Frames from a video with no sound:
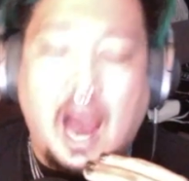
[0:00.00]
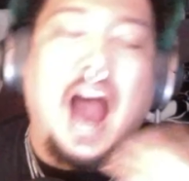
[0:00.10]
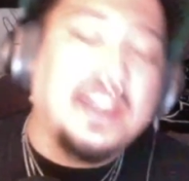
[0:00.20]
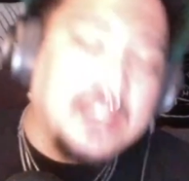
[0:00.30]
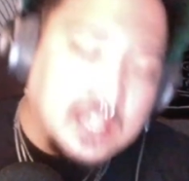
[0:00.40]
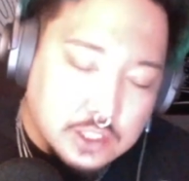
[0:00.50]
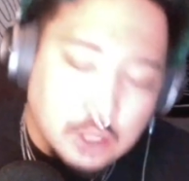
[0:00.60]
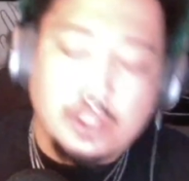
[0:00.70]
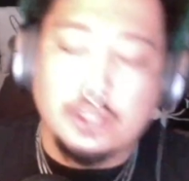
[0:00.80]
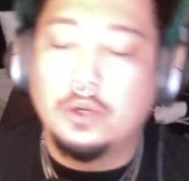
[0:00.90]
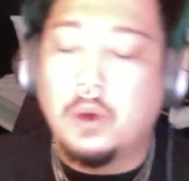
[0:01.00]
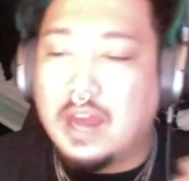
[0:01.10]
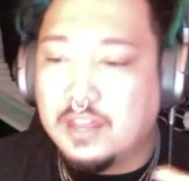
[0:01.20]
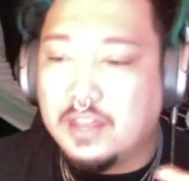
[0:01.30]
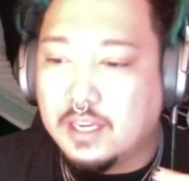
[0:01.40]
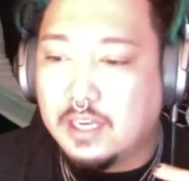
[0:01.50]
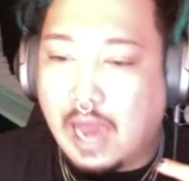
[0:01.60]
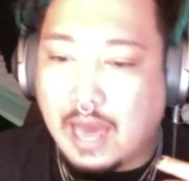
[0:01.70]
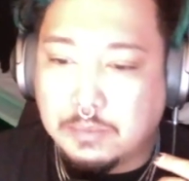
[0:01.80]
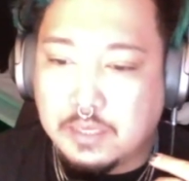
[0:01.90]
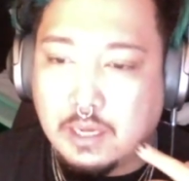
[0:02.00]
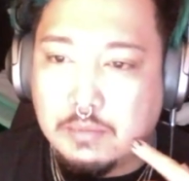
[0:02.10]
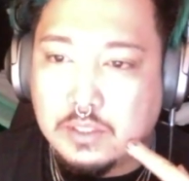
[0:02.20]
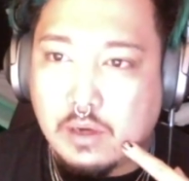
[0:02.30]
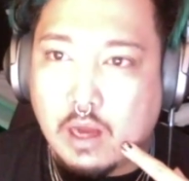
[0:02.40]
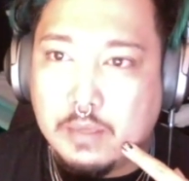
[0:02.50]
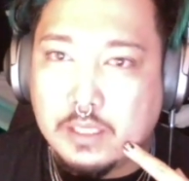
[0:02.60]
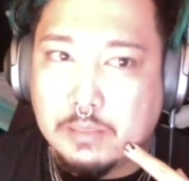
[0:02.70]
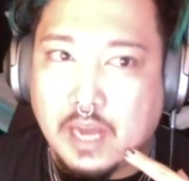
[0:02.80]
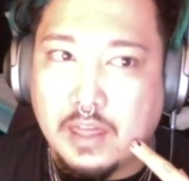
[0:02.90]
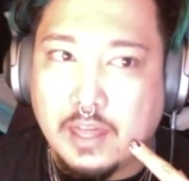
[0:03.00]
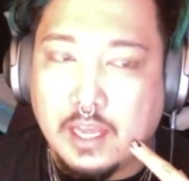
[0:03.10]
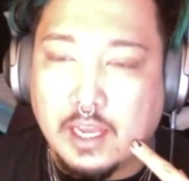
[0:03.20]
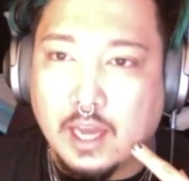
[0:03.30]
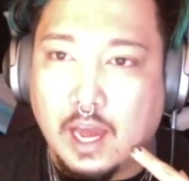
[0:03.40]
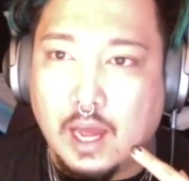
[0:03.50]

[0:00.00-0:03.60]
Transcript: I think so too. I think it has become synonymous, but I think